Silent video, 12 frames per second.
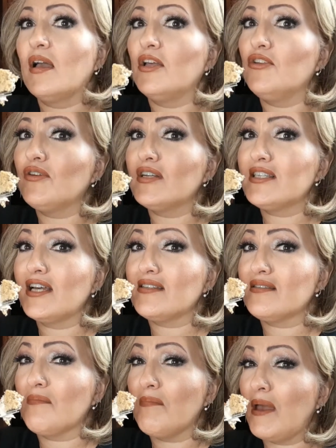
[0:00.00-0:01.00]
And you can taste
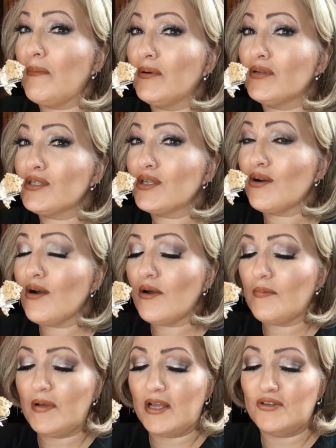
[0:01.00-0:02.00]
the maple
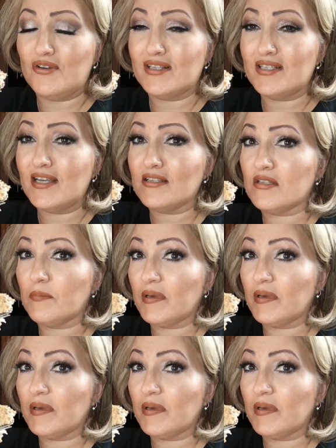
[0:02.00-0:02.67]
syrup and you can taste the